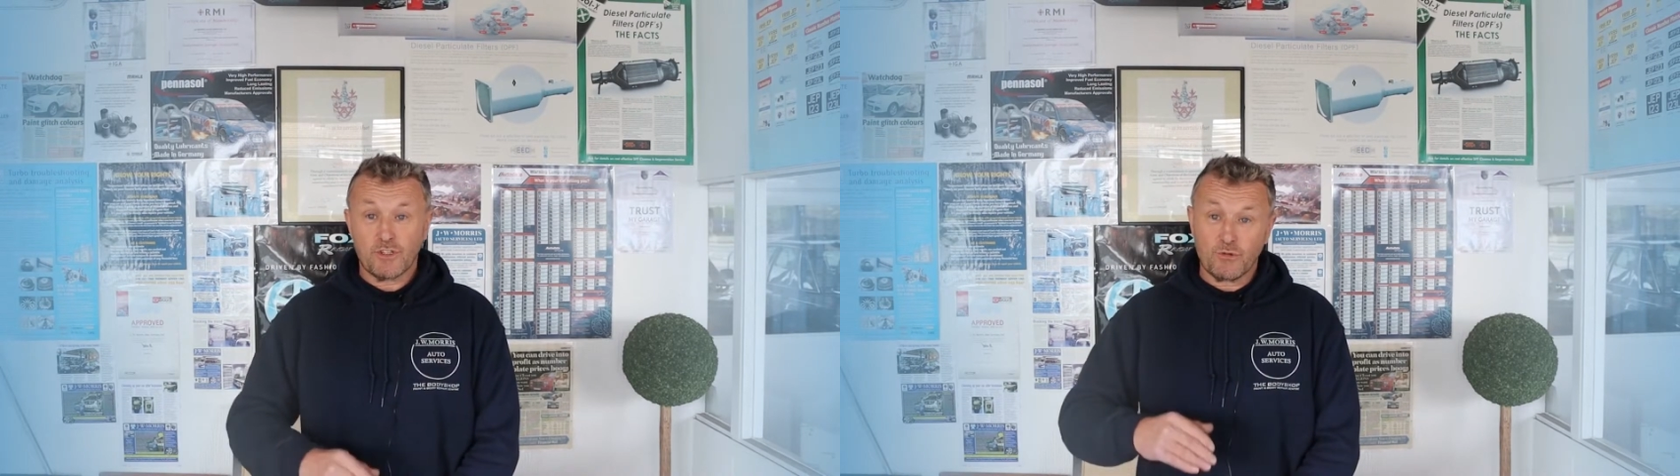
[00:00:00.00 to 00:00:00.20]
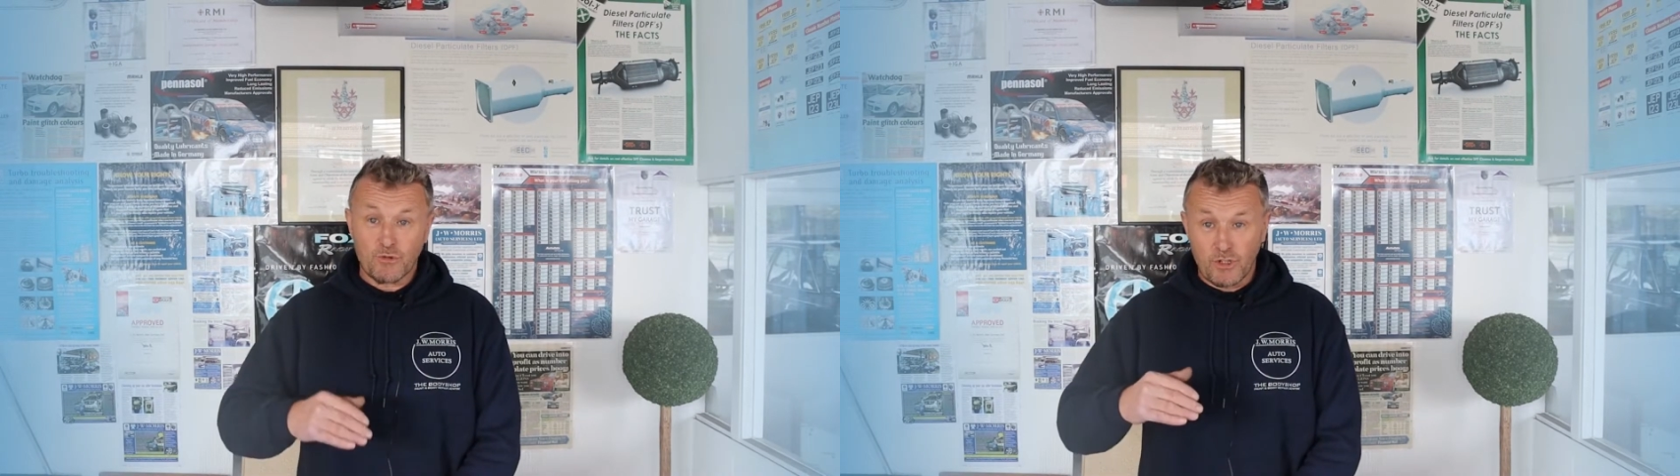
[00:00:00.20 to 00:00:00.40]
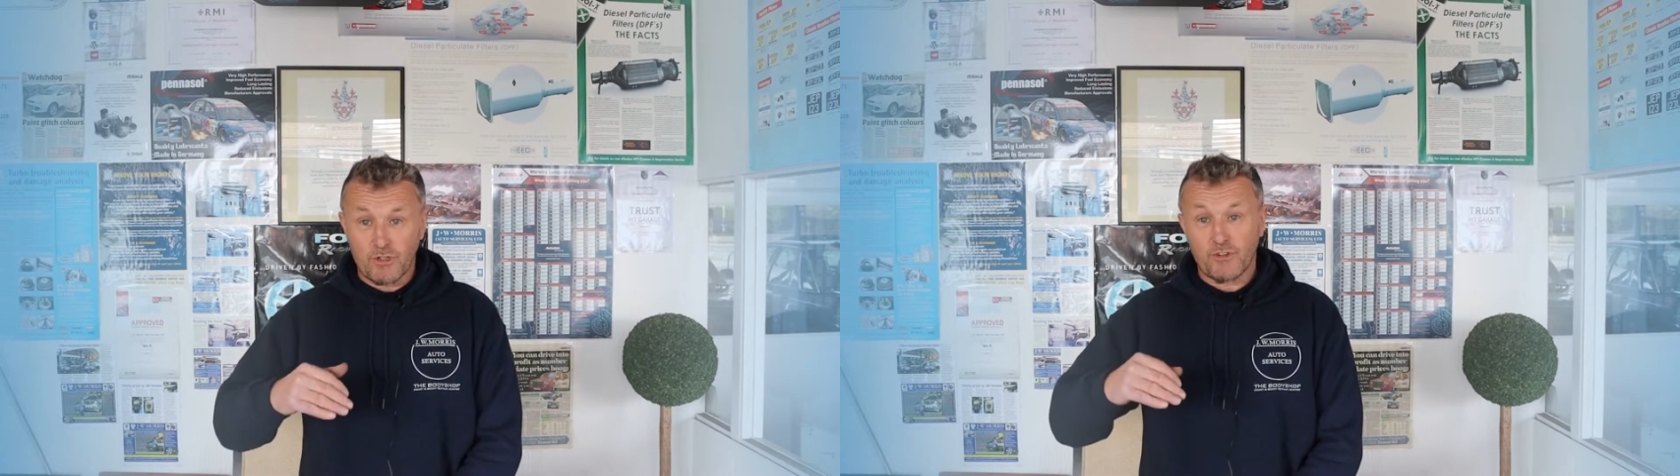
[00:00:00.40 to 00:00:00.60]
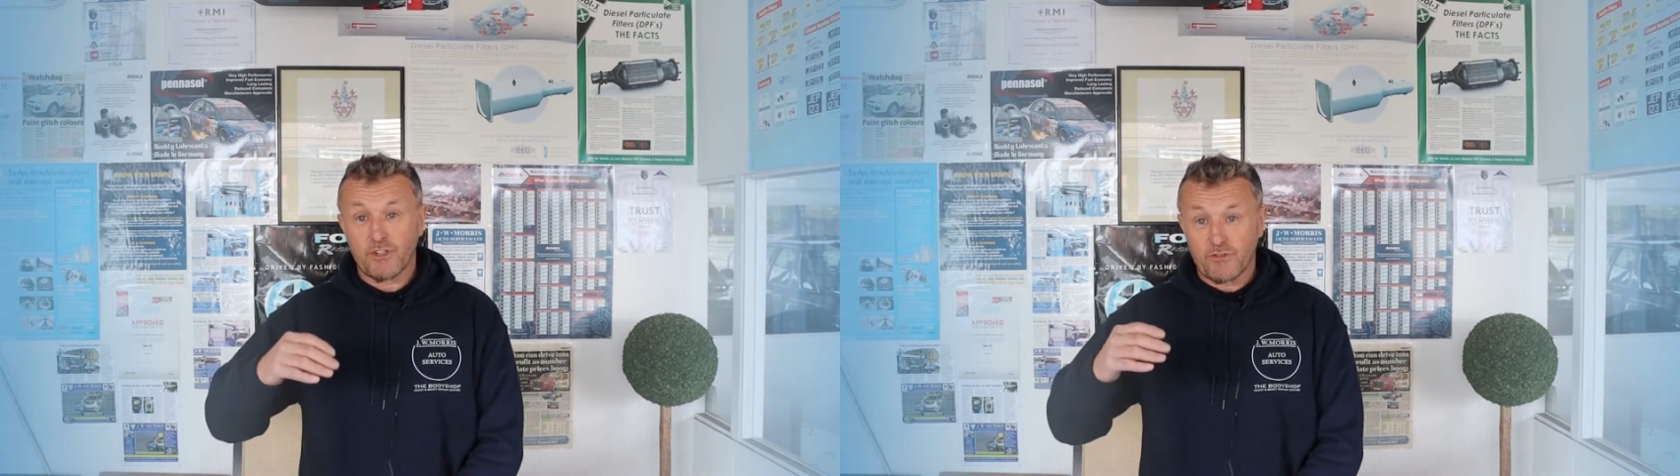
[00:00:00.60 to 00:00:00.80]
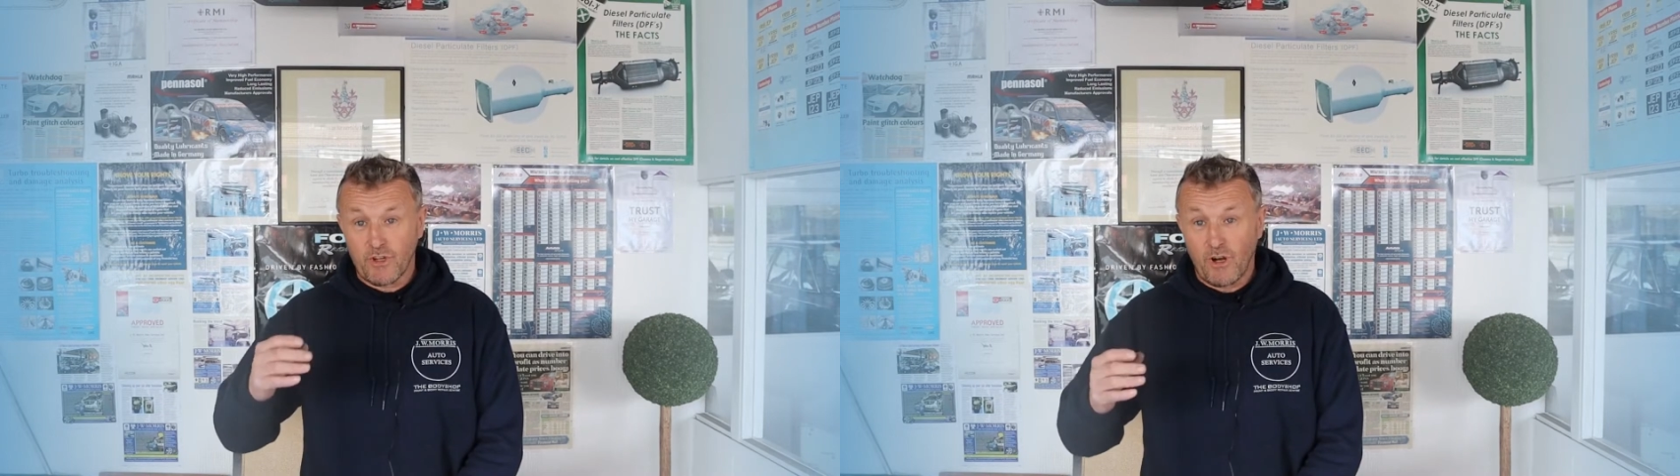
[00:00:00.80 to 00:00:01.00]
you know
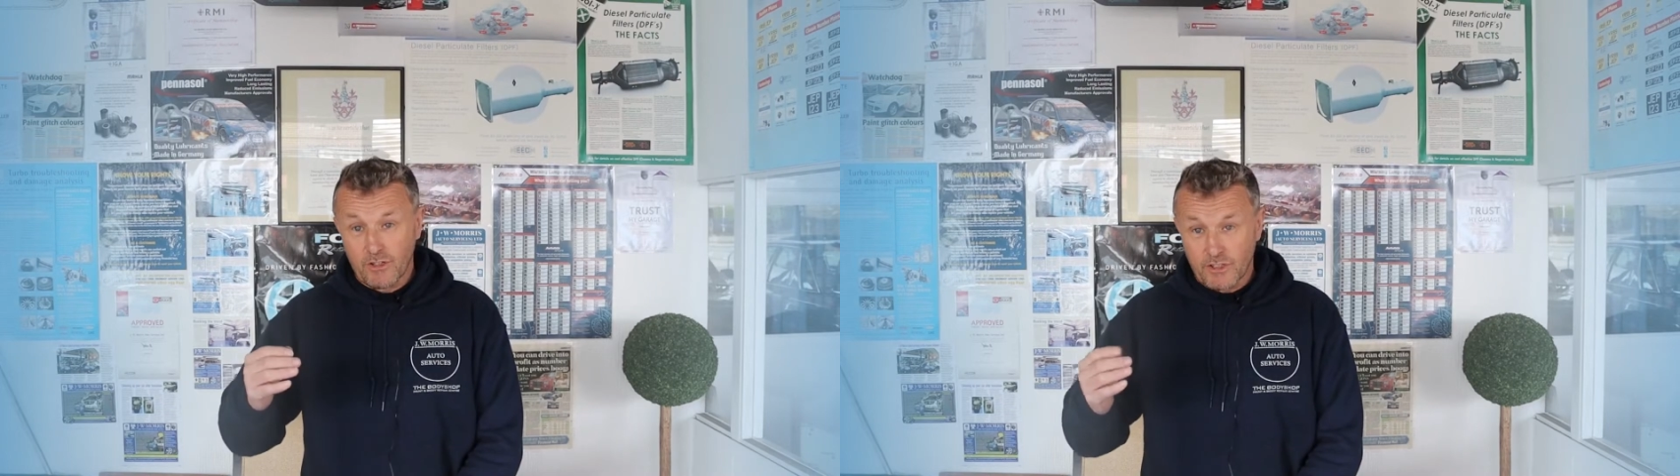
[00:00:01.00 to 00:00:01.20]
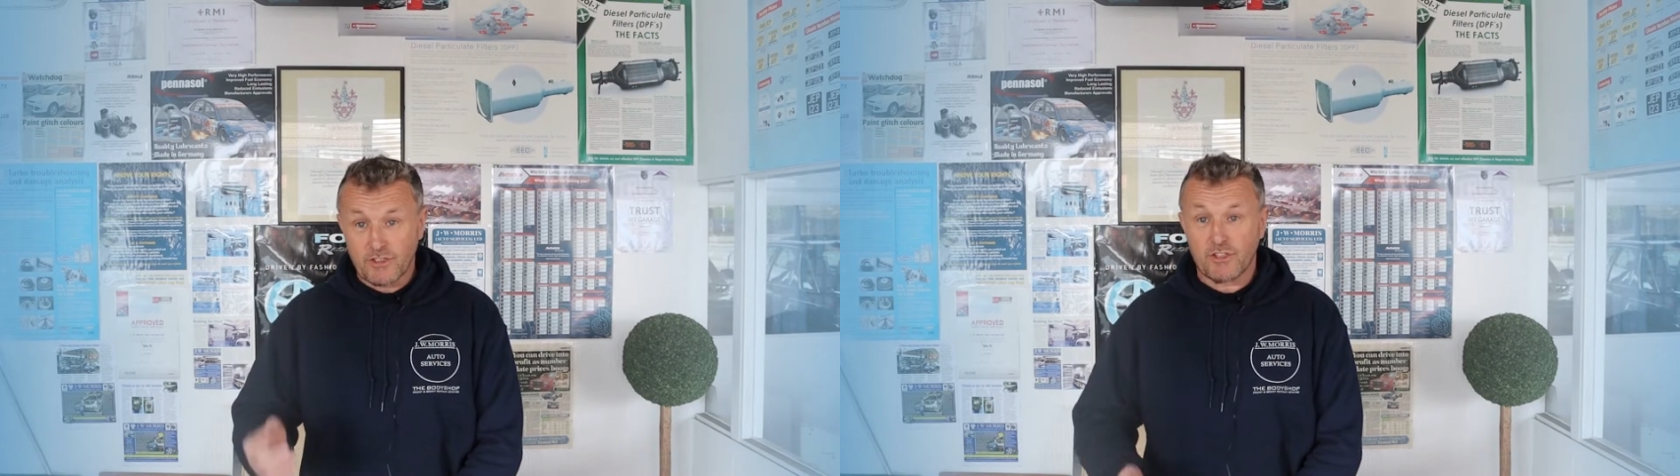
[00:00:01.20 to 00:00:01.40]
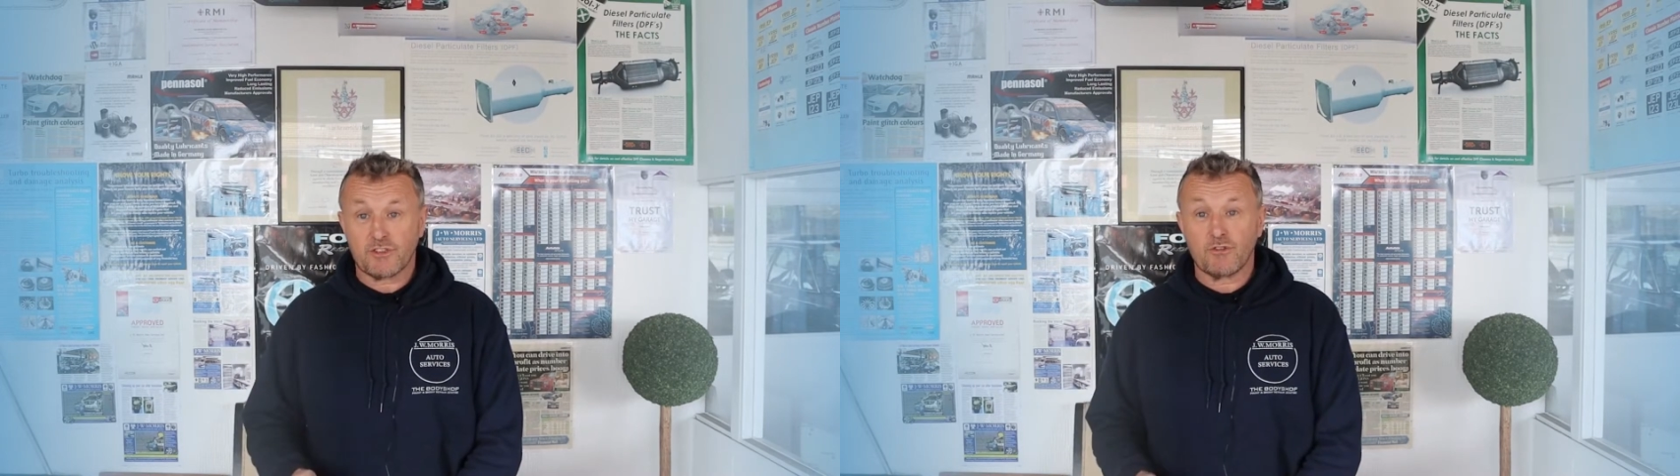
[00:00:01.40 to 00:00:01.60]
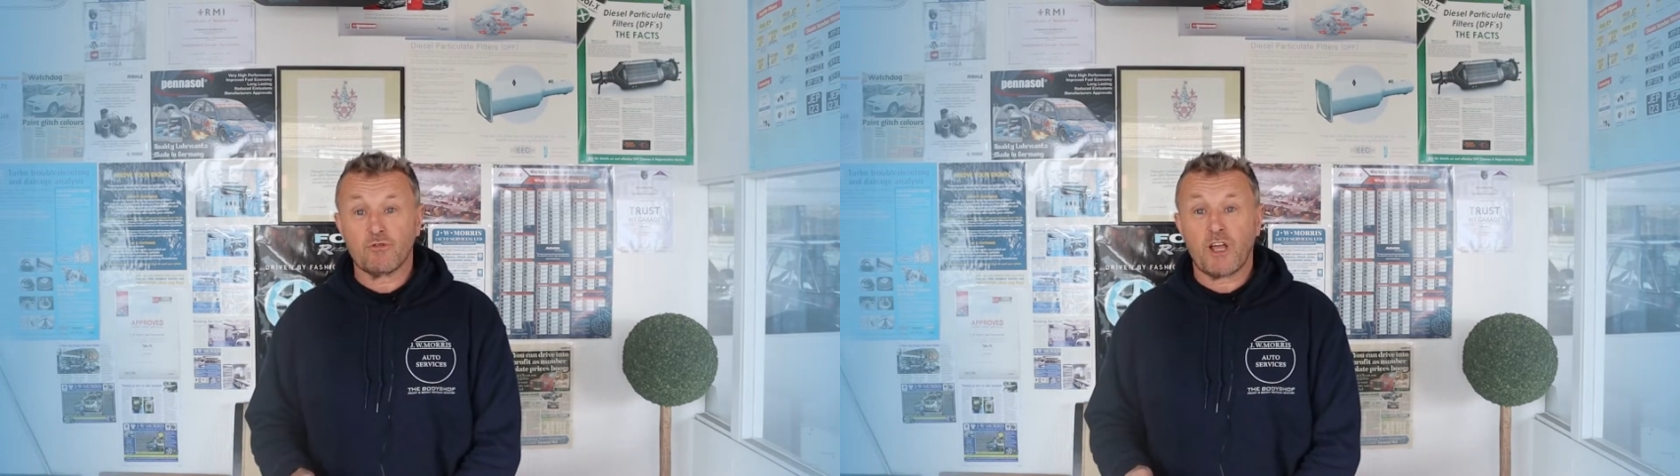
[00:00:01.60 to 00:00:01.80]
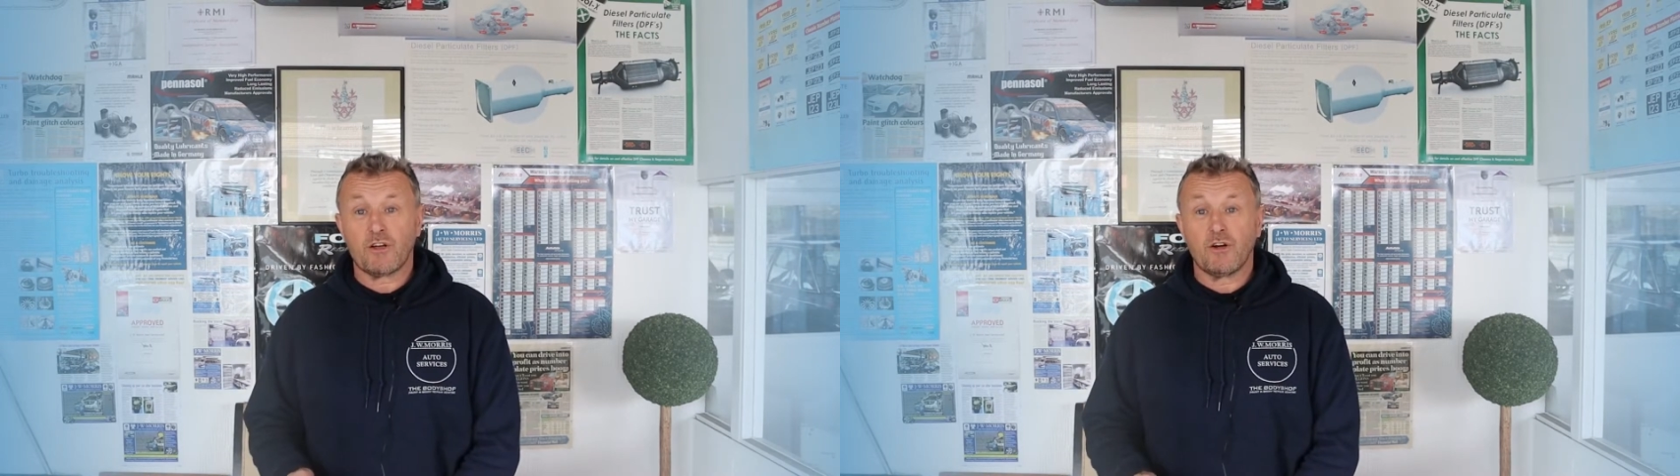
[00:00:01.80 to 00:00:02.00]
that you've got a
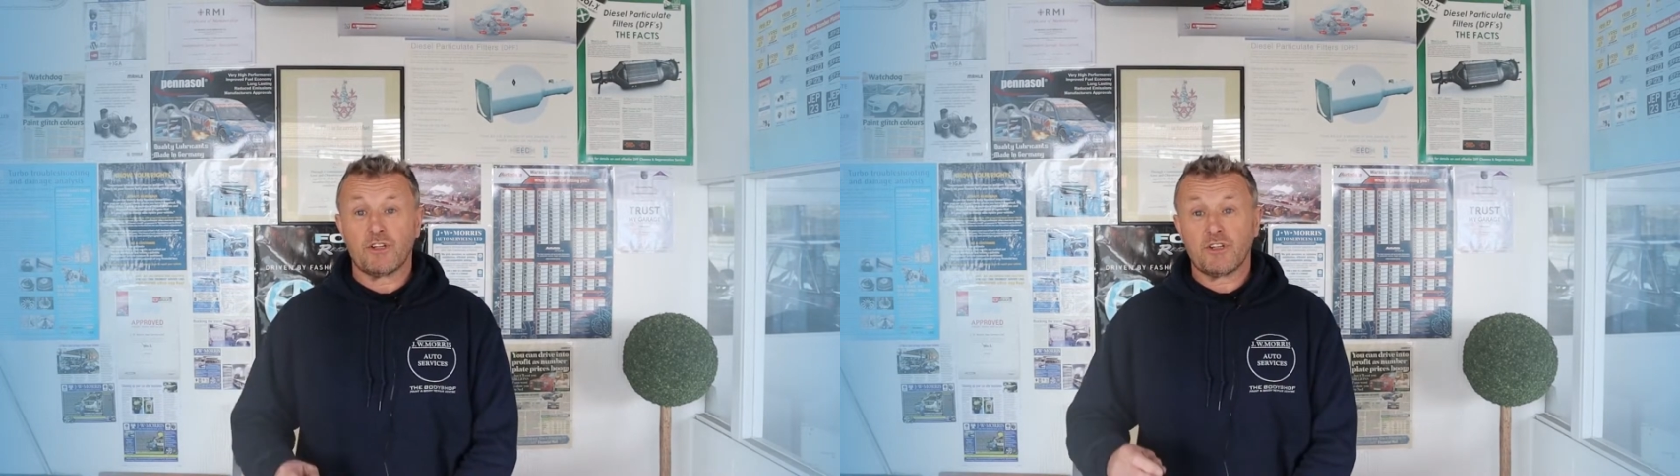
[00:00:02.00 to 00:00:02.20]
digital record.